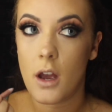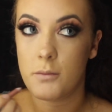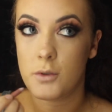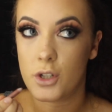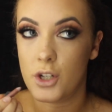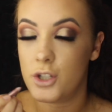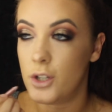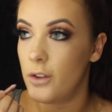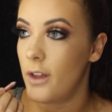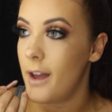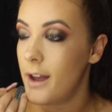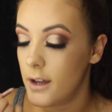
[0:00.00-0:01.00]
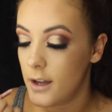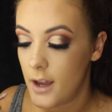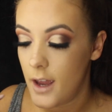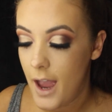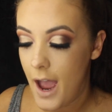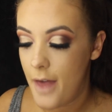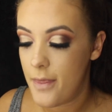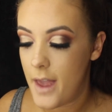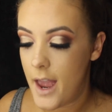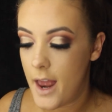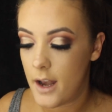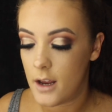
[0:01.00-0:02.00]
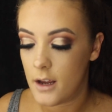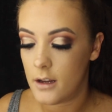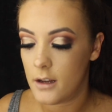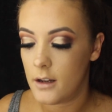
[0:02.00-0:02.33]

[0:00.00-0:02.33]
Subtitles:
I'm just going to do that. And then